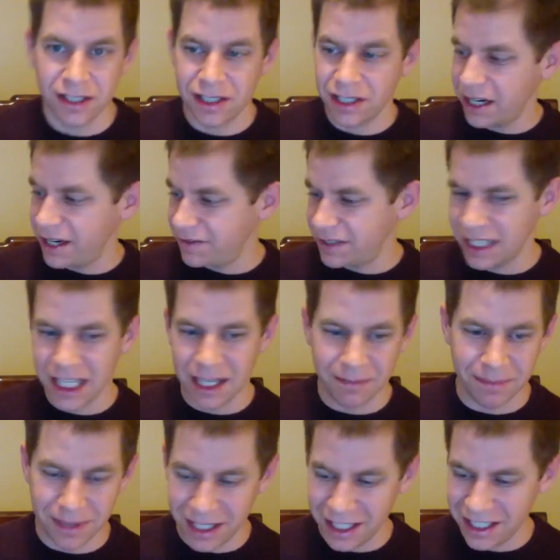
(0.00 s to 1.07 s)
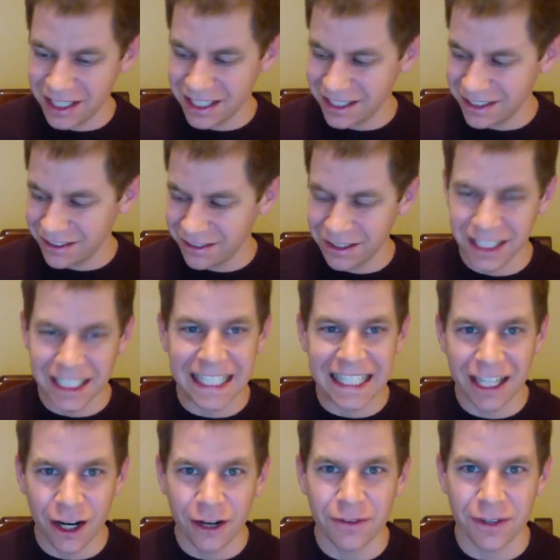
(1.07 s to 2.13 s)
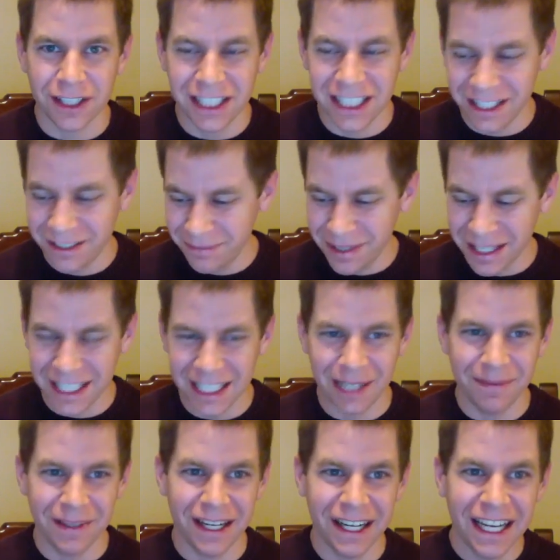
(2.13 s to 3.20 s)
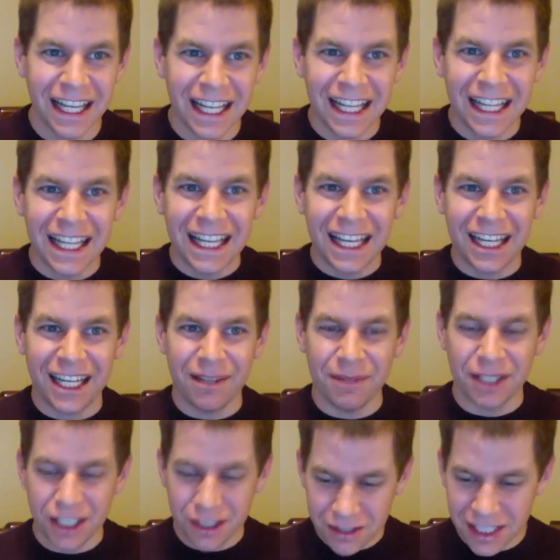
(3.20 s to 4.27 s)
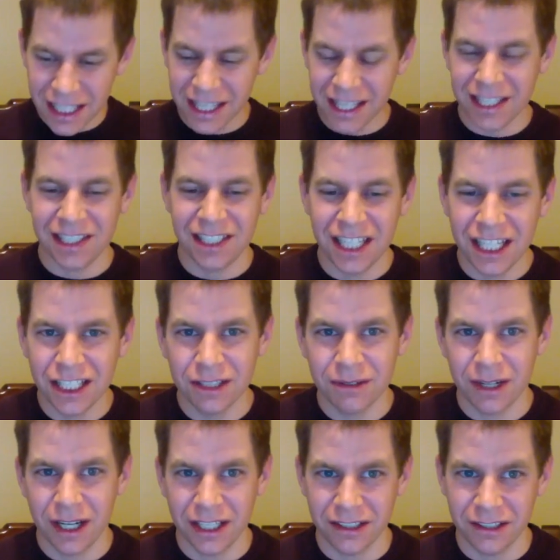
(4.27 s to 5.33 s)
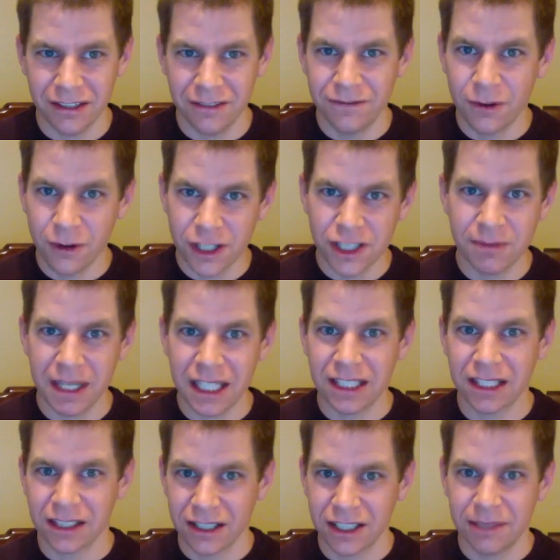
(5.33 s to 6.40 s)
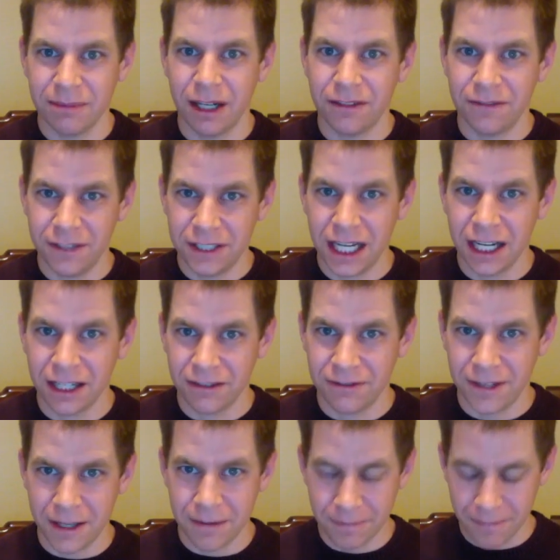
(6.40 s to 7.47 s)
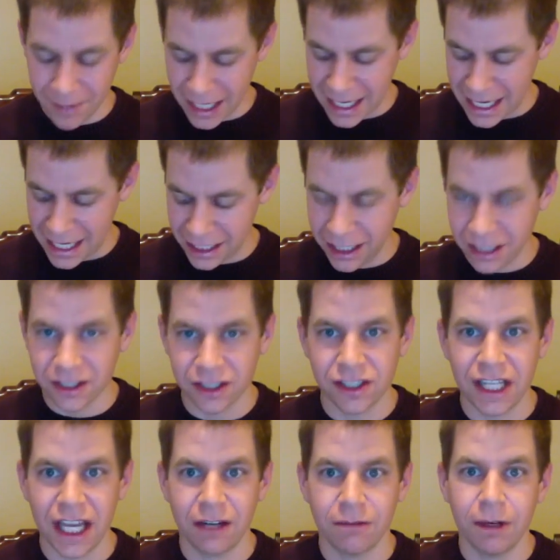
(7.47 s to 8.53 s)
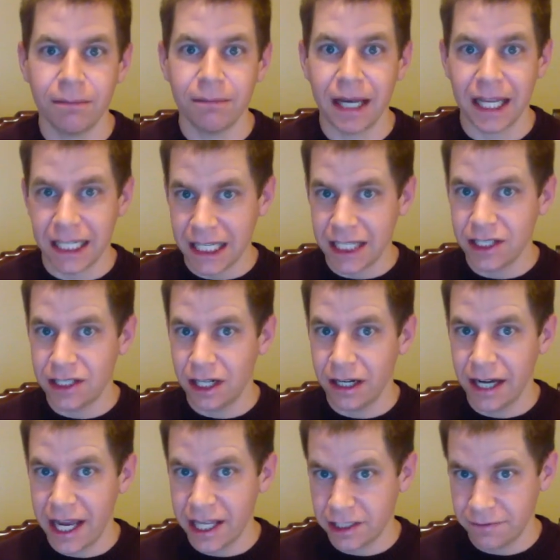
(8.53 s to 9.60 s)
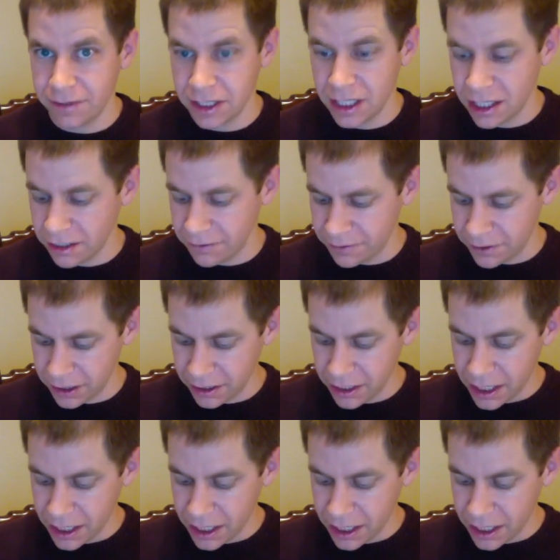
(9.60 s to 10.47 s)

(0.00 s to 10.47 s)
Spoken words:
Sorry, I have to keep leaning over to pick it up here. Using this D200 forced me to learn about photography and understand what my needs are as a photographer.